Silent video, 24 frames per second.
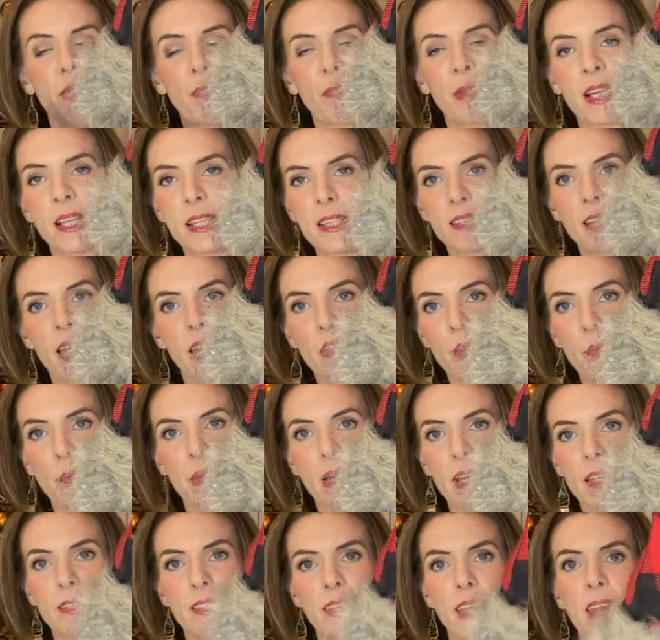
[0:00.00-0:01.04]
I mean, it's not the
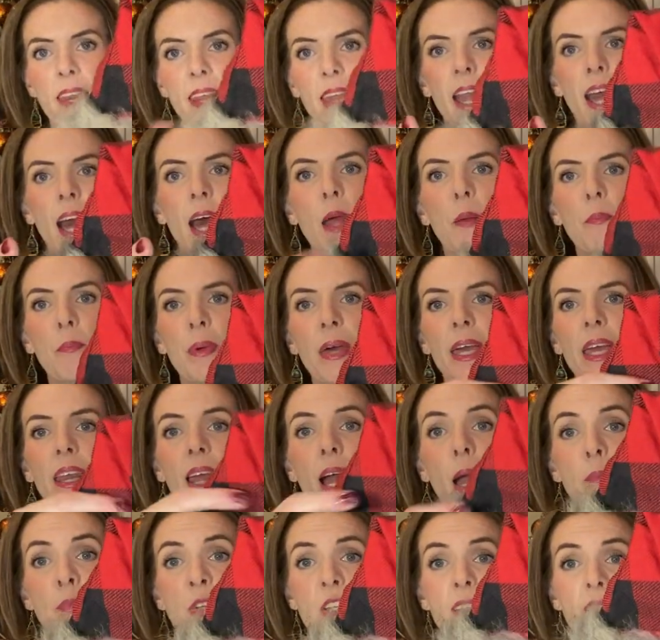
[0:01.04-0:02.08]
best Santa hat, but
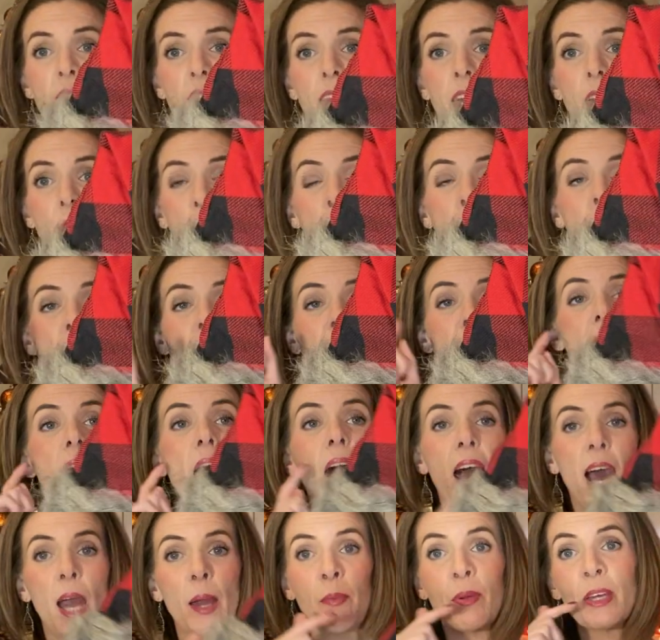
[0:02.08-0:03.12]
I'm just gonna cut them off.
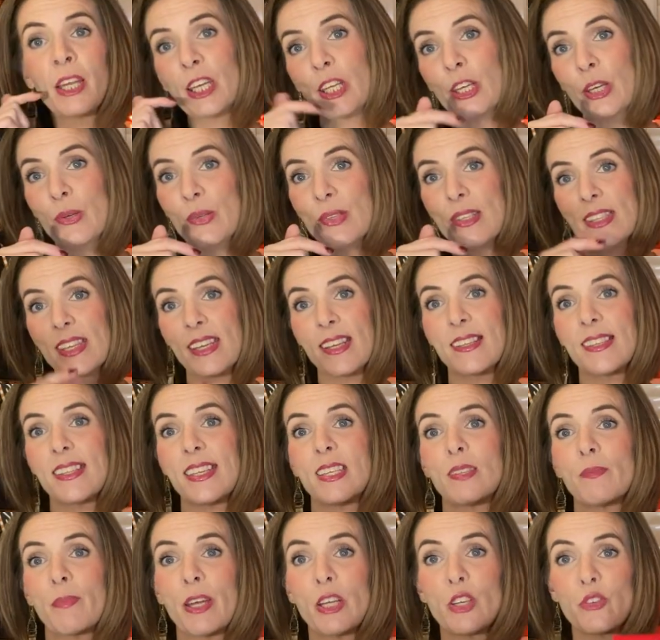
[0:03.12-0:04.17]
I'm gonna use this
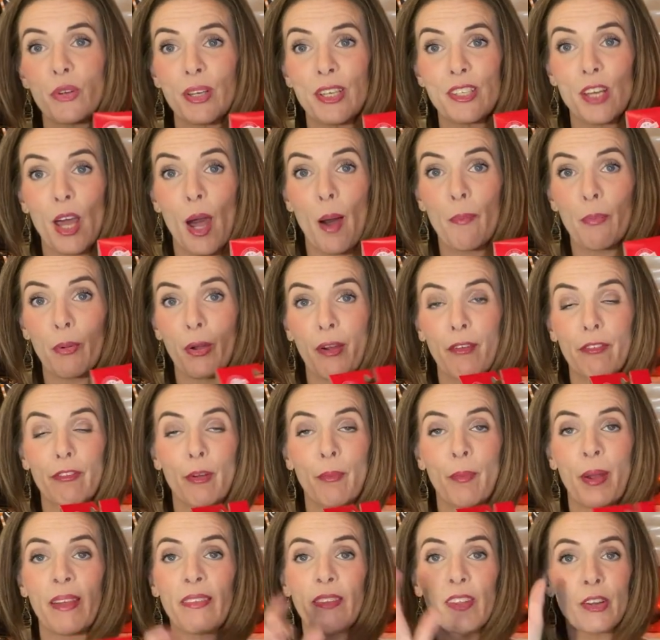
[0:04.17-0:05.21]
as my tree topper for
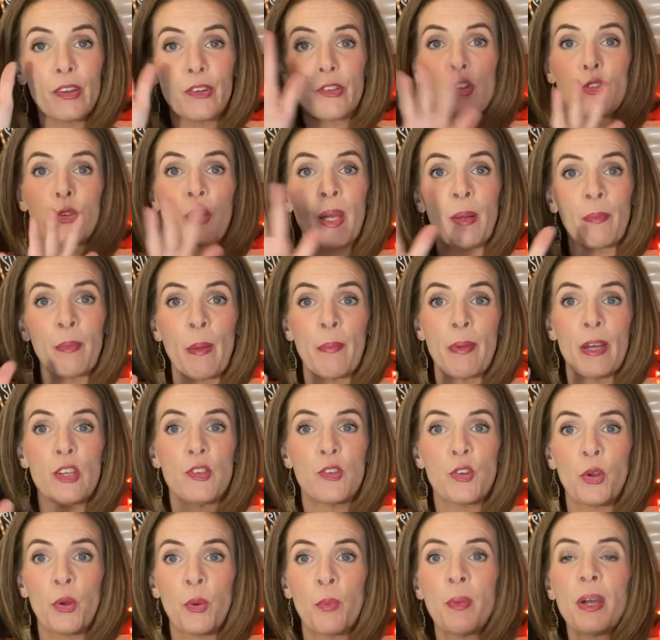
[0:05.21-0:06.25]
my little tree in my
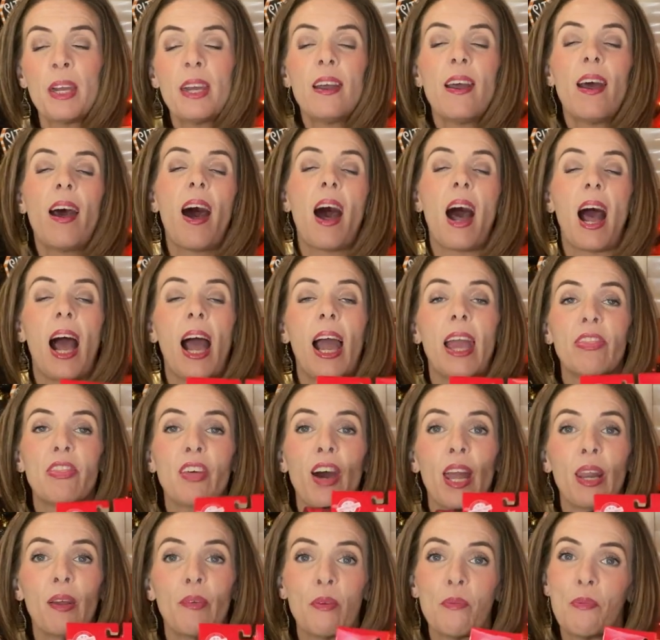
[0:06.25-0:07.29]
bedroom. I
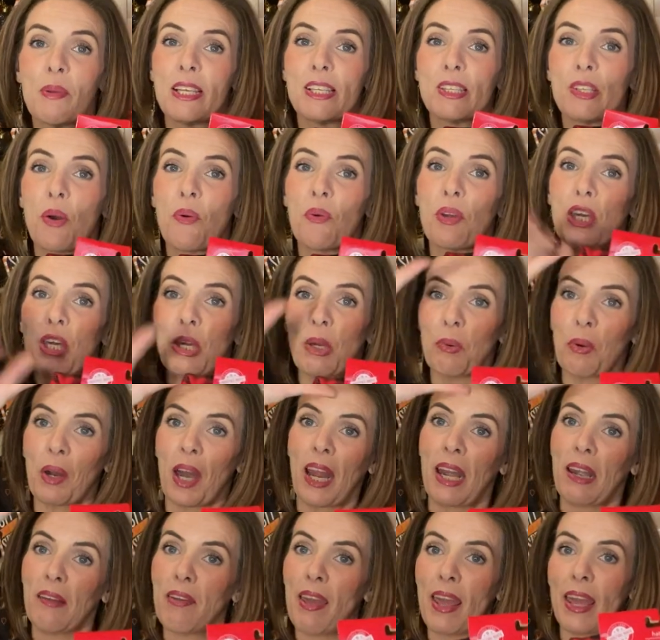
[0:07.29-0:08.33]
thought it would be so cute
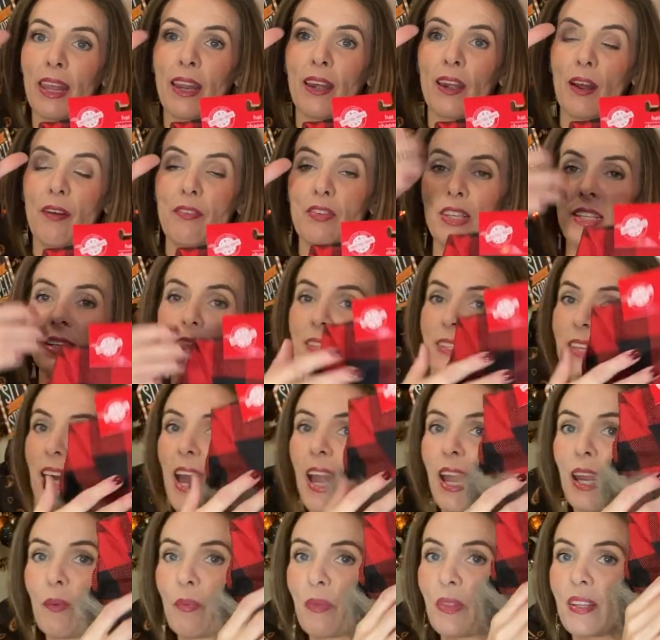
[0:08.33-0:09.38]
kind of hanging off to the
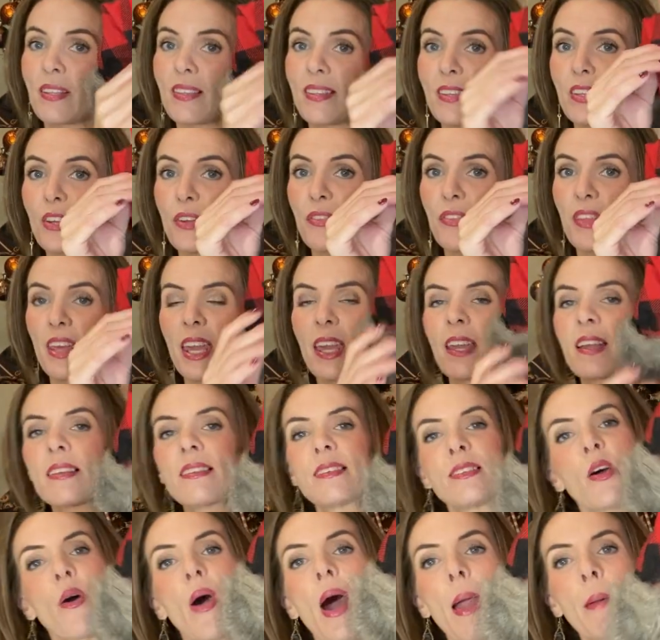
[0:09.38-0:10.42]
side with its little
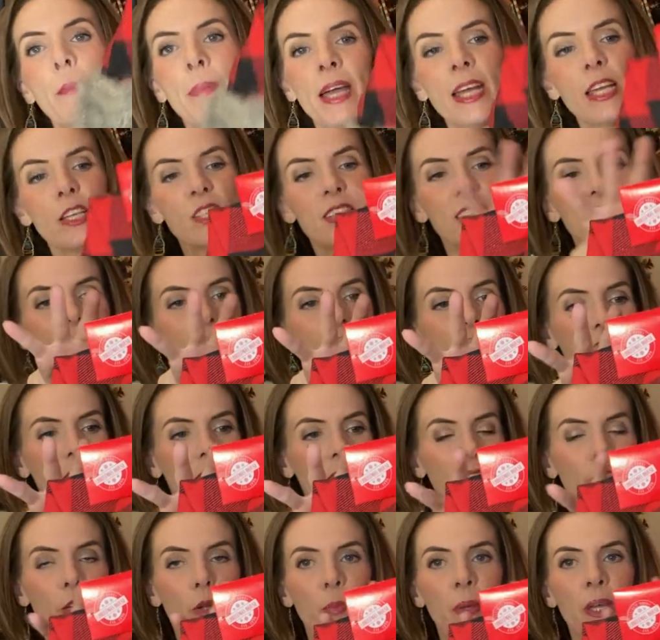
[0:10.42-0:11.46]
things. So I might stuff it a
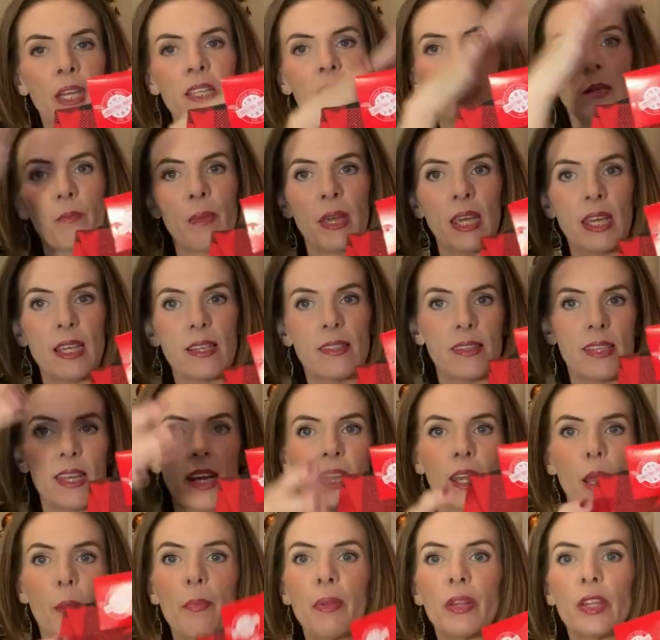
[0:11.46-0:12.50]
little bit to make it
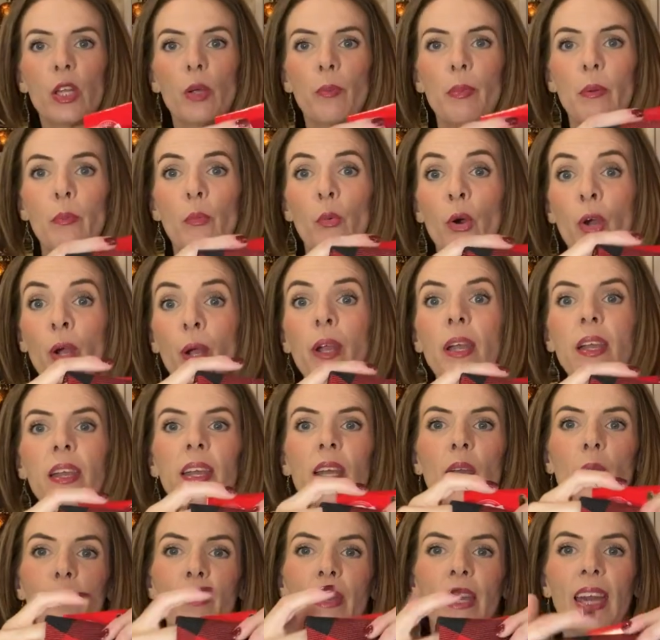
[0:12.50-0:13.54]
stand up a little bit more.
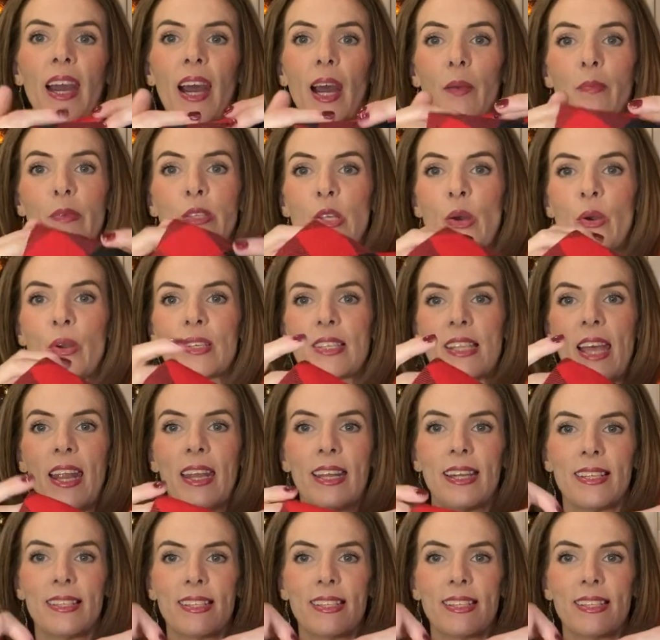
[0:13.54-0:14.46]
But yeah, I'm so excited.